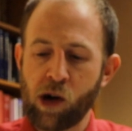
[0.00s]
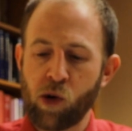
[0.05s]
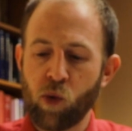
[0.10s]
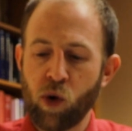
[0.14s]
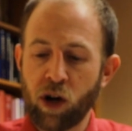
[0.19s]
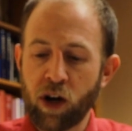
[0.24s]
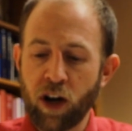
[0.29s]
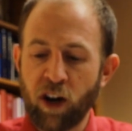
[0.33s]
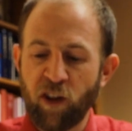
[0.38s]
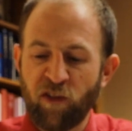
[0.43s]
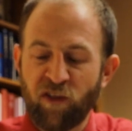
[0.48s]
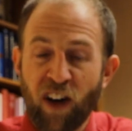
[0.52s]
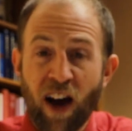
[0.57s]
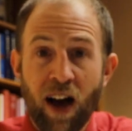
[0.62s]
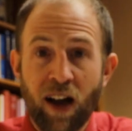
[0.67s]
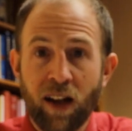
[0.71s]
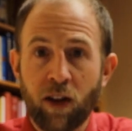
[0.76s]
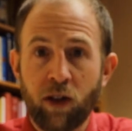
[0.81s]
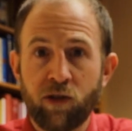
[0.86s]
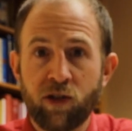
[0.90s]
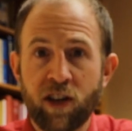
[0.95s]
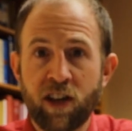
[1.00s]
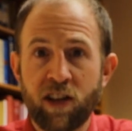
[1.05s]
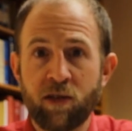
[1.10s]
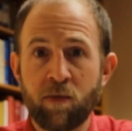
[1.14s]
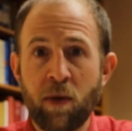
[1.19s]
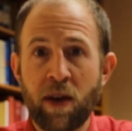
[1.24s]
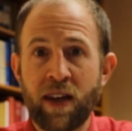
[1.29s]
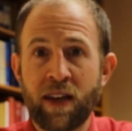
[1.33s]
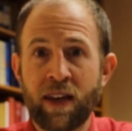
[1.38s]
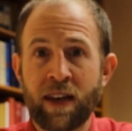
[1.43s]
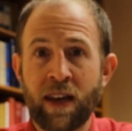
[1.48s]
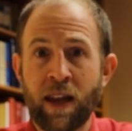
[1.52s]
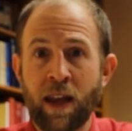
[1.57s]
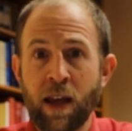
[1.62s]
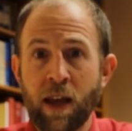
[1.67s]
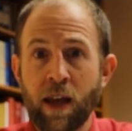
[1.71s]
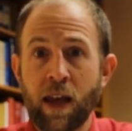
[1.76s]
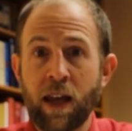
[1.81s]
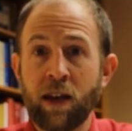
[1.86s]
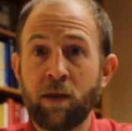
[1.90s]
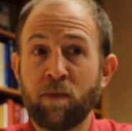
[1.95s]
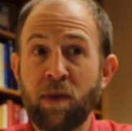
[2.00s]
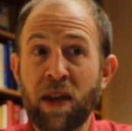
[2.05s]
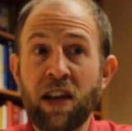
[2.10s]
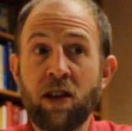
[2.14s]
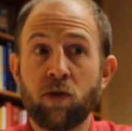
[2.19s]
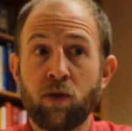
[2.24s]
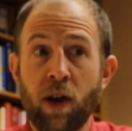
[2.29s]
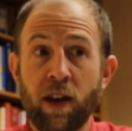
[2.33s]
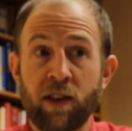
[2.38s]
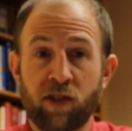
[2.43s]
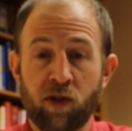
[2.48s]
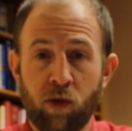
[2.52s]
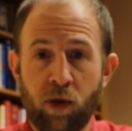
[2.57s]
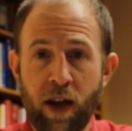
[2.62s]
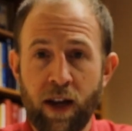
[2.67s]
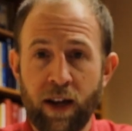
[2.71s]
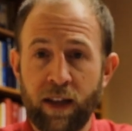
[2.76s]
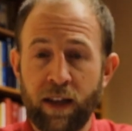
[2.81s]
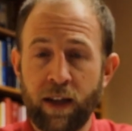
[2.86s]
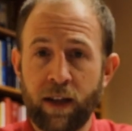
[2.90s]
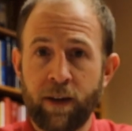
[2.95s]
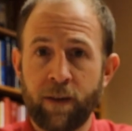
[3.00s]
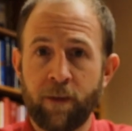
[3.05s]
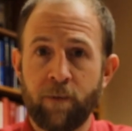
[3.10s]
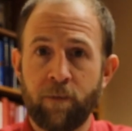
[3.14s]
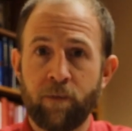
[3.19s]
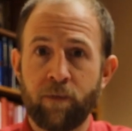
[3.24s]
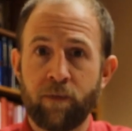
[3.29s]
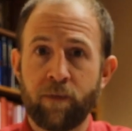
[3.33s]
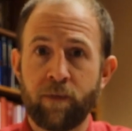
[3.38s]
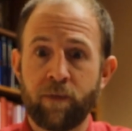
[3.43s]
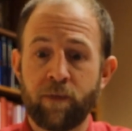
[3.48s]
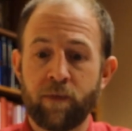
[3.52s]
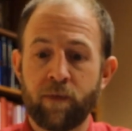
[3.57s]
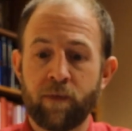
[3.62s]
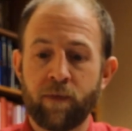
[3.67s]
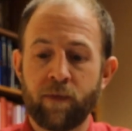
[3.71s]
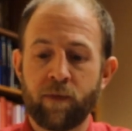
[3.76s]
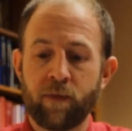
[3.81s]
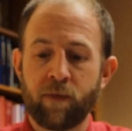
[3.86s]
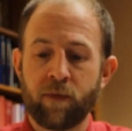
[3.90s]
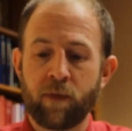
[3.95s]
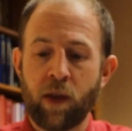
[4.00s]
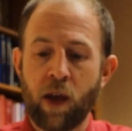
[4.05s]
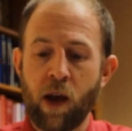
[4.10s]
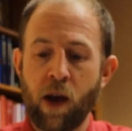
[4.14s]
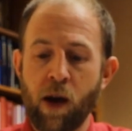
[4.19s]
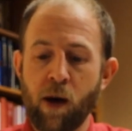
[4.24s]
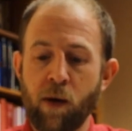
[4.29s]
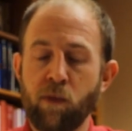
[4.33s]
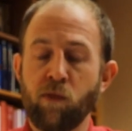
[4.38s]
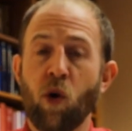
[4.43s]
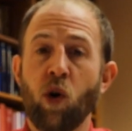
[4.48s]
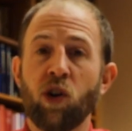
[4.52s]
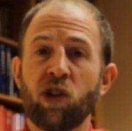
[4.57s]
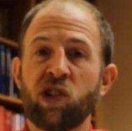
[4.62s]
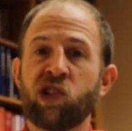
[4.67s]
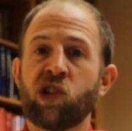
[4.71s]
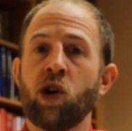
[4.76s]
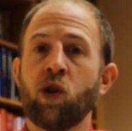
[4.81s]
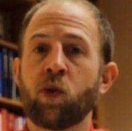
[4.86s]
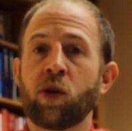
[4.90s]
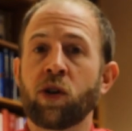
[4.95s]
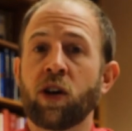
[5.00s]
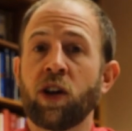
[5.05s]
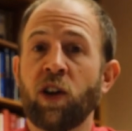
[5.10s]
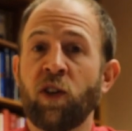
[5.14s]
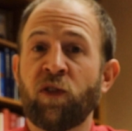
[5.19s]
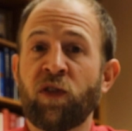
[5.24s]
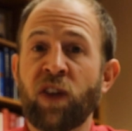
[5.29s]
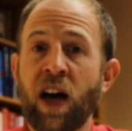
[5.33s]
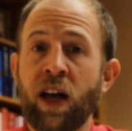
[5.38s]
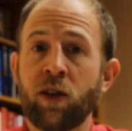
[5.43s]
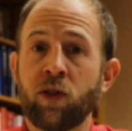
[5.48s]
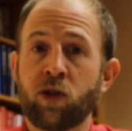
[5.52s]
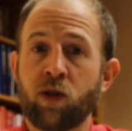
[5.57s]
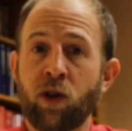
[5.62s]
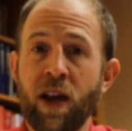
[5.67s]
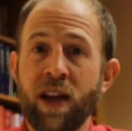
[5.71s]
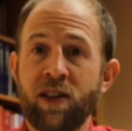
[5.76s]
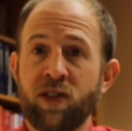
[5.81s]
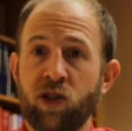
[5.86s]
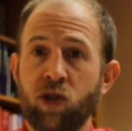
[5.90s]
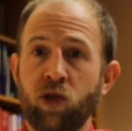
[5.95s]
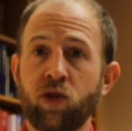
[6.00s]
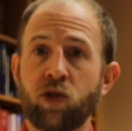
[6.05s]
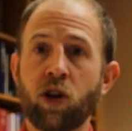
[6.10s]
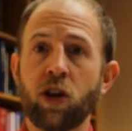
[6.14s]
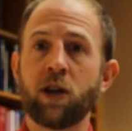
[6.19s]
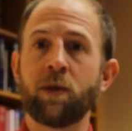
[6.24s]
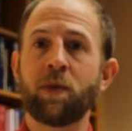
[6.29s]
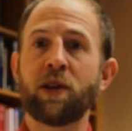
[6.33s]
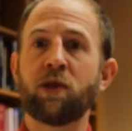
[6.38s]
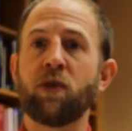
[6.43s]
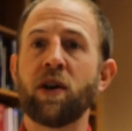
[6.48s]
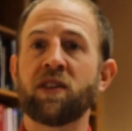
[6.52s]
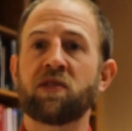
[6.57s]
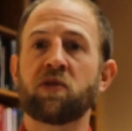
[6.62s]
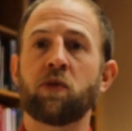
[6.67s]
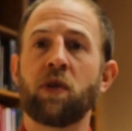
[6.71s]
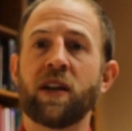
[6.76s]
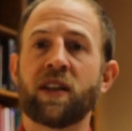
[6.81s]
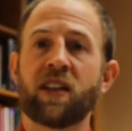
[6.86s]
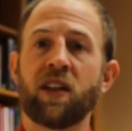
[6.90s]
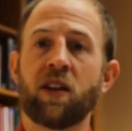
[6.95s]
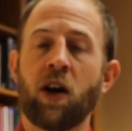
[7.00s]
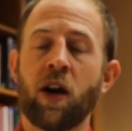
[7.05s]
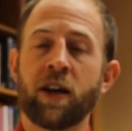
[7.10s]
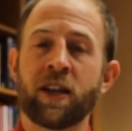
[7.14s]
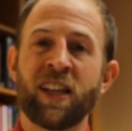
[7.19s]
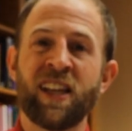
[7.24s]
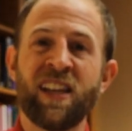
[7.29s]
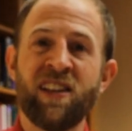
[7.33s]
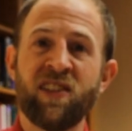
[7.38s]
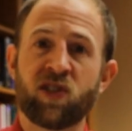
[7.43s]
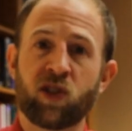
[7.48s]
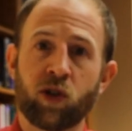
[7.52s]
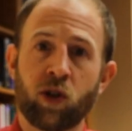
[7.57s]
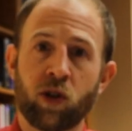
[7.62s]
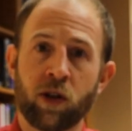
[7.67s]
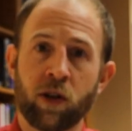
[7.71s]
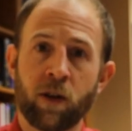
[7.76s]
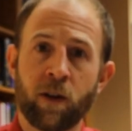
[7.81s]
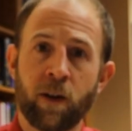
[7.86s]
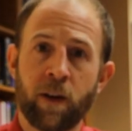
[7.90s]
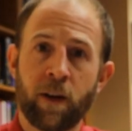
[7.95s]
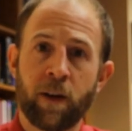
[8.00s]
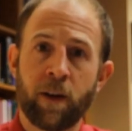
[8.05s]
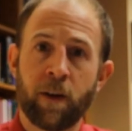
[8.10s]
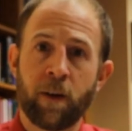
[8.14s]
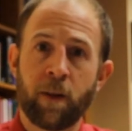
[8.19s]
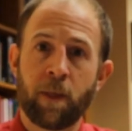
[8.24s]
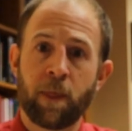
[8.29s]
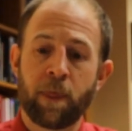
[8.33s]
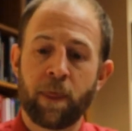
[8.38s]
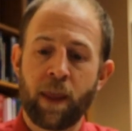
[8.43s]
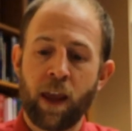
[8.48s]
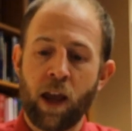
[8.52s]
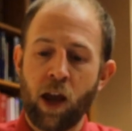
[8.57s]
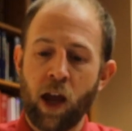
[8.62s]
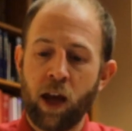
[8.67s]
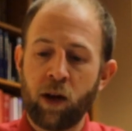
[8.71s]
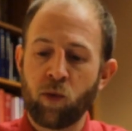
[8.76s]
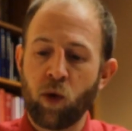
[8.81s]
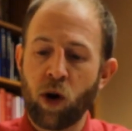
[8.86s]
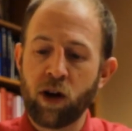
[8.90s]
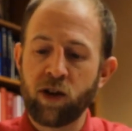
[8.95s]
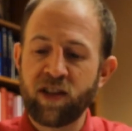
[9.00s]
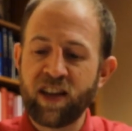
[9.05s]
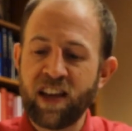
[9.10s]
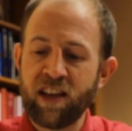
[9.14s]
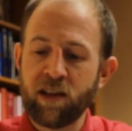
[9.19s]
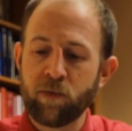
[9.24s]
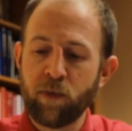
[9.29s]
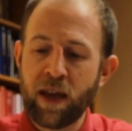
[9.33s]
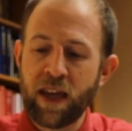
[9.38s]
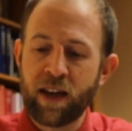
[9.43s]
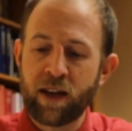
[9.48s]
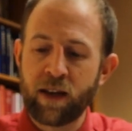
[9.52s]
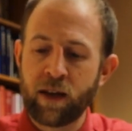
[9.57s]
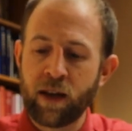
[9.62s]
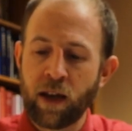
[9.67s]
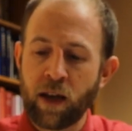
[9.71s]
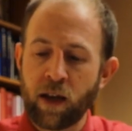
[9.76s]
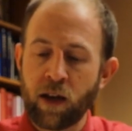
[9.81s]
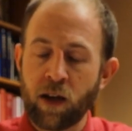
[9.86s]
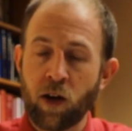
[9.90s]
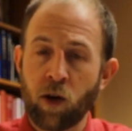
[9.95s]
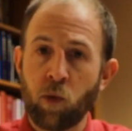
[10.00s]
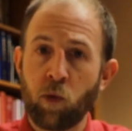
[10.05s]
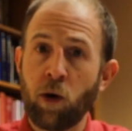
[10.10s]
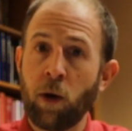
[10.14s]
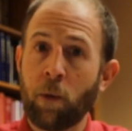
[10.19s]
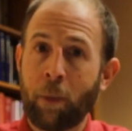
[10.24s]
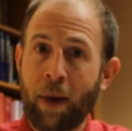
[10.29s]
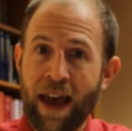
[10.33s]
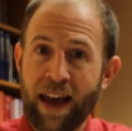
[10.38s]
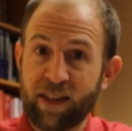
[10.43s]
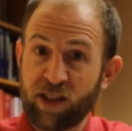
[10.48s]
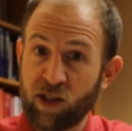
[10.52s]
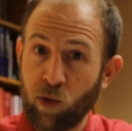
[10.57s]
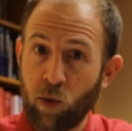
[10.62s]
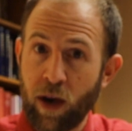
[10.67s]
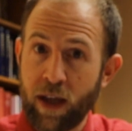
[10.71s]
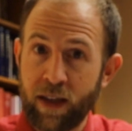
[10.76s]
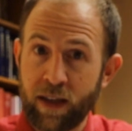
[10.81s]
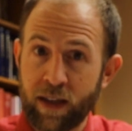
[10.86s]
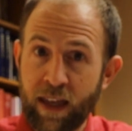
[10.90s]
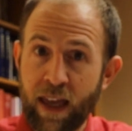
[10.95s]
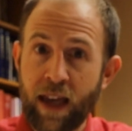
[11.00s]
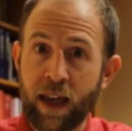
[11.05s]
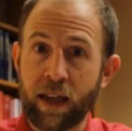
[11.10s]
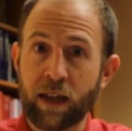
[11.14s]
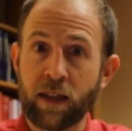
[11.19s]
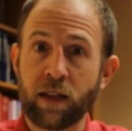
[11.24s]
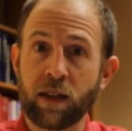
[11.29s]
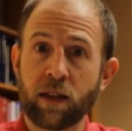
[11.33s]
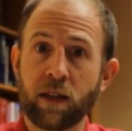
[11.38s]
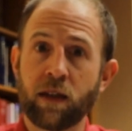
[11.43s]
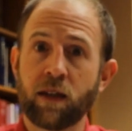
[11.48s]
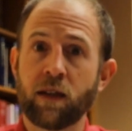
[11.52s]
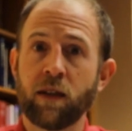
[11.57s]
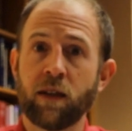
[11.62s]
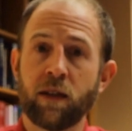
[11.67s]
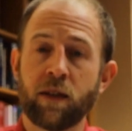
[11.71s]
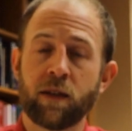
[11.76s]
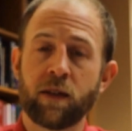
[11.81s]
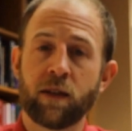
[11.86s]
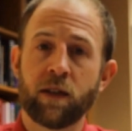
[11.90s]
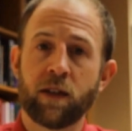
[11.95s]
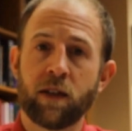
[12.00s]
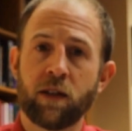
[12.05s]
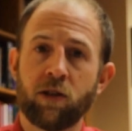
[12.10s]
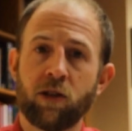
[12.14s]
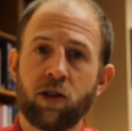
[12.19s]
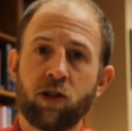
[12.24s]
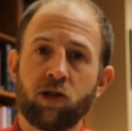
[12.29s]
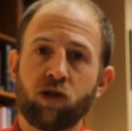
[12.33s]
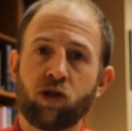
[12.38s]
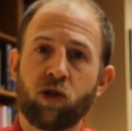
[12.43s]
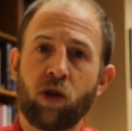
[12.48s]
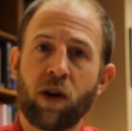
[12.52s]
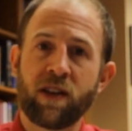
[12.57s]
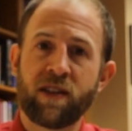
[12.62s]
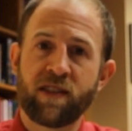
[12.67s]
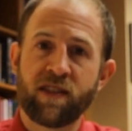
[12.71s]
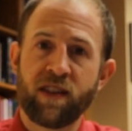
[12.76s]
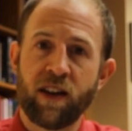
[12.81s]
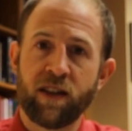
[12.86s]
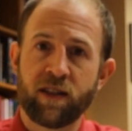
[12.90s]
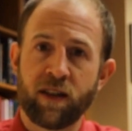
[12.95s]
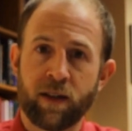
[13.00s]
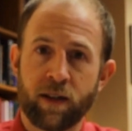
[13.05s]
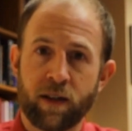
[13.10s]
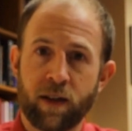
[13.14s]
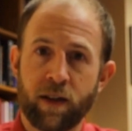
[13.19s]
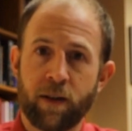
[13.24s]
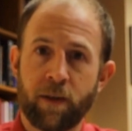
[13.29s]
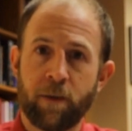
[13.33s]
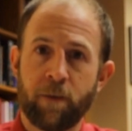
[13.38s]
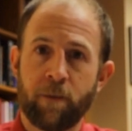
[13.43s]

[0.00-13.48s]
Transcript: We're going to follow these men and be resurrected. More so, we're going to follow Christ, who's going to be resurrected on Easter, and where these men will pass away again. Christ doesn't.